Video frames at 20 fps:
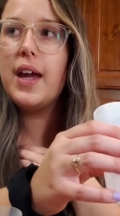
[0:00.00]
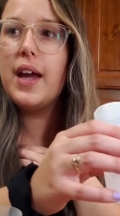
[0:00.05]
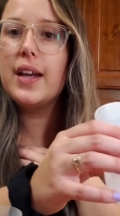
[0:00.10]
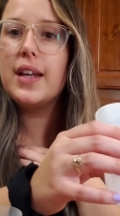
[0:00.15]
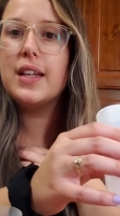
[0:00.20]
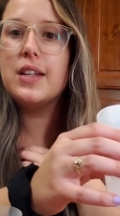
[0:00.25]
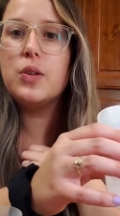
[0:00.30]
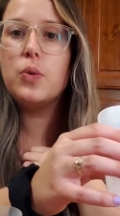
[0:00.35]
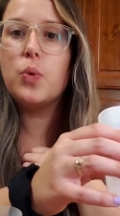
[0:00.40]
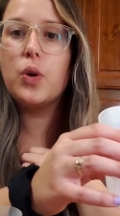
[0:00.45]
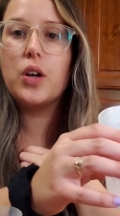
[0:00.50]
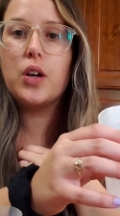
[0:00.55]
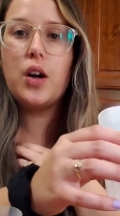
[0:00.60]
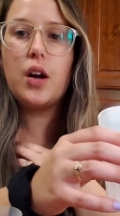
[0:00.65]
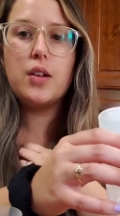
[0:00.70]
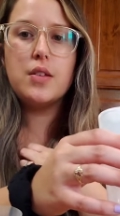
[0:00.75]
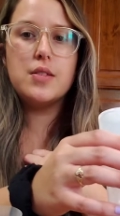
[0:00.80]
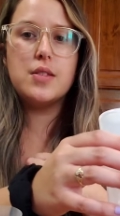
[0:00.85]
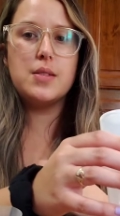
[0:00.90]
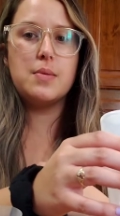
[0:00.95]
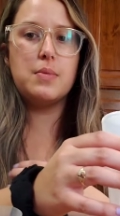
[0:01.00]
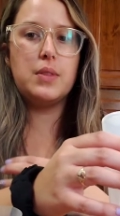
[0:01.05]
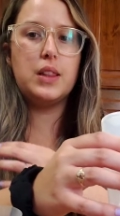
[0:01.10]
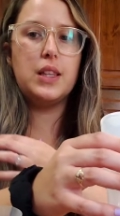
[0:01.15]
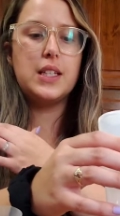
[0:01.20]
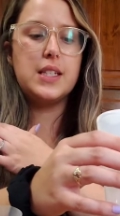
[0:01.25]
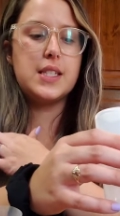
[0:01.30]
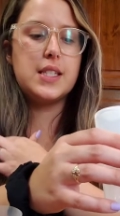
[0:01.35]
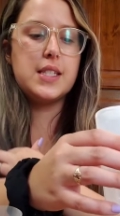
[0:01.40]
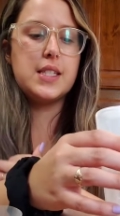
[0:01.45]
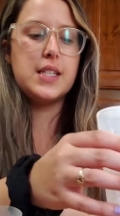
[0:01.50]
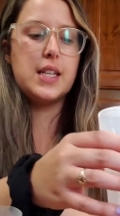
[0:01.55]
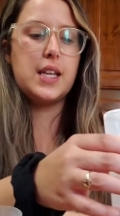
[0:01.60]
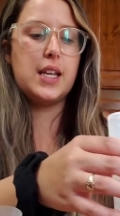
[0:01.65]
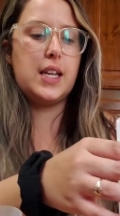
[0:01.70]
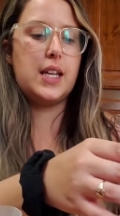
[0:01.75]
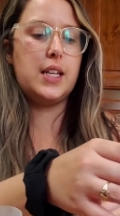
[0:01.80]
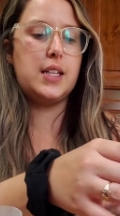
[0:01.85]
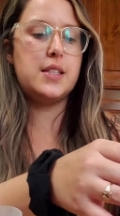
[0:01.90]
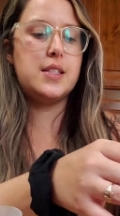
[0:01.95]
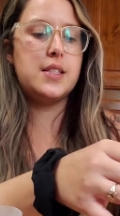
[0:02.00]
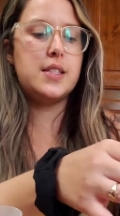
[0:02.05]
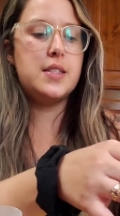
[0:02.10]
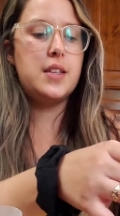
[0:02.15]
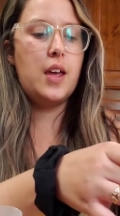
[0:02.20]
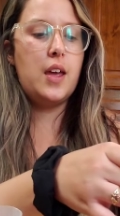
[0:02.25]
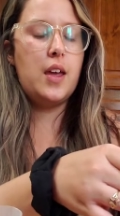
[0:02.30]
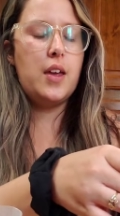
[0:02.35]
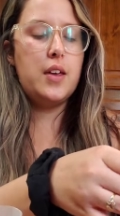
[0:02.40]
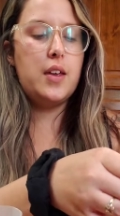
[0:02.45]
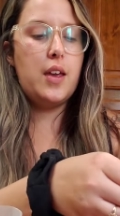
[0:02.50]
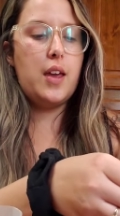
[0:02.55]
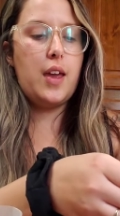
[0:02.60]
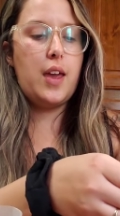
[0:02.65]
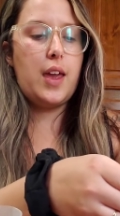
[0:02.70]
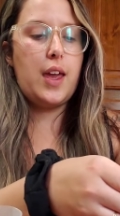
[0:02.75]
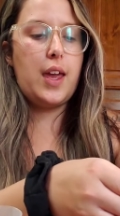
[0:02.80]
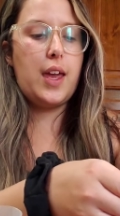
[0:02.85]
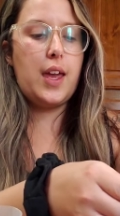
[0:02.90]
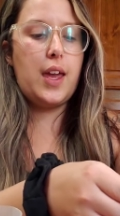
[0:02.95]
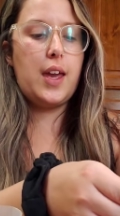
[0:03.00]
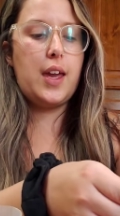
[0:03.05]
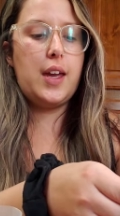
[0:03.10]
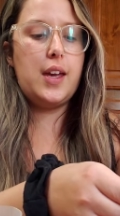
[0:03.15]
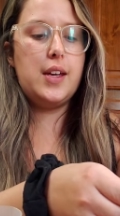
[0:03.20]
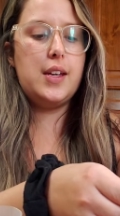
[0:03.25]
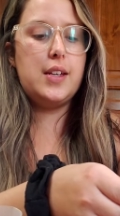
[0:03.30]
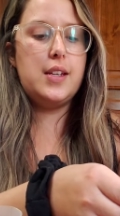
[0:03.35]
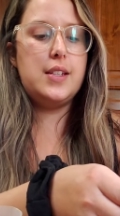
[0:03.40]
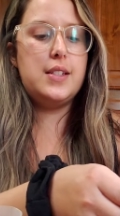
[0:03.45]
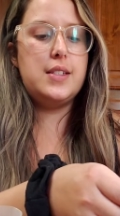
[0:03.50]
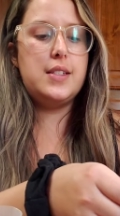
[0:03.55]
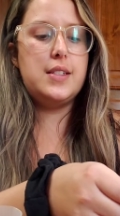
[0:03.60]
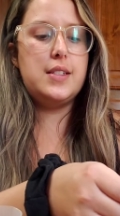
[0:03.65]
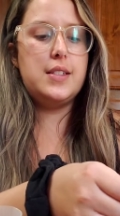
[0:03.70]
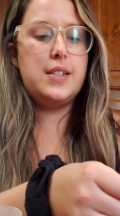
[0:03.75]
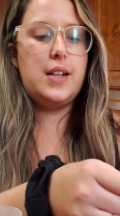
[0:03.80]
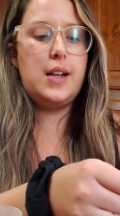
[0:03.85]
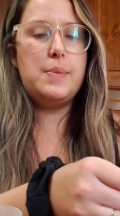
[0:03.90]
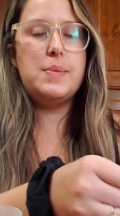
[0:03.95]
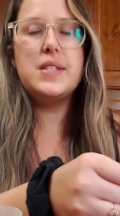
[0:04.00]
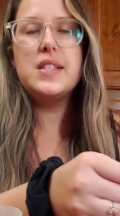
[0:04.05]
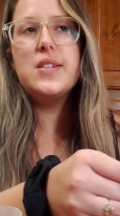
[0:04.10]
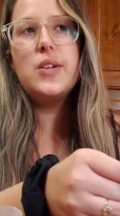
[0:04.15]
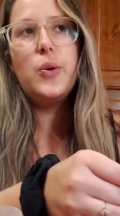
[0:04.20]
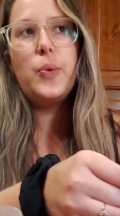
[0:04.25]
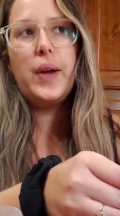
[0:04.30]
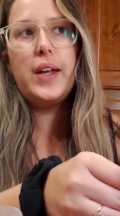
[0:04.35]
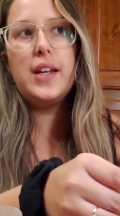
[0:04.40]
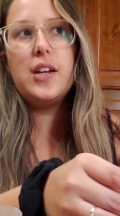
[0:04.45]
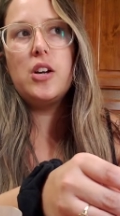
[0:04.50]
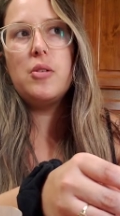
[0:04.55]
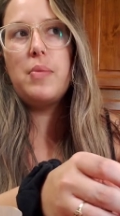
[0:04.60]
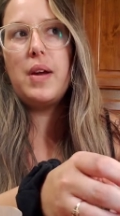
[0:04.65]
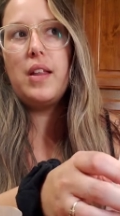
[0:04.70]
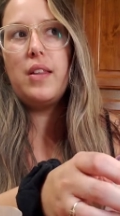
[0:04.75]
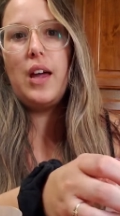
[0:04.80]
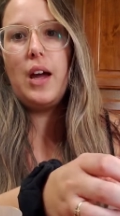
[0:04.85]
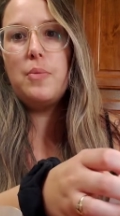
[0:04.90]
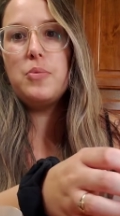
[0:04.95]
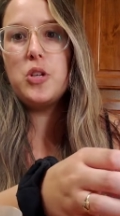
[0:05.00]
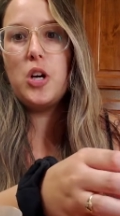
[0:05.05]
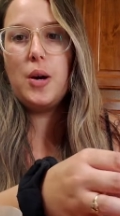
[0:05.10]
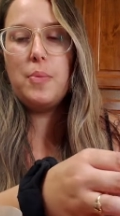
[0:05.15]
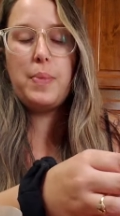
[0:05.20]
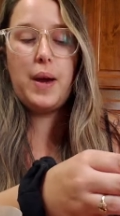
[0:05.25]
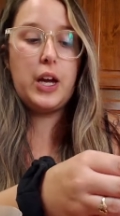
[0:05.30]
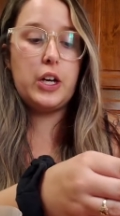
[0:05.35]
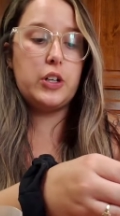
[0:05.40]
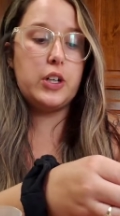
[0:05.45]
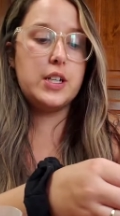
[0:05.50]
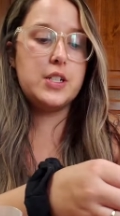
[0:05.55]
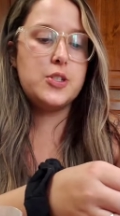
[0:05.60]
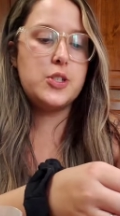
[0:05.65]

I need to work on some listings and I'm still waiting on my laptop battery.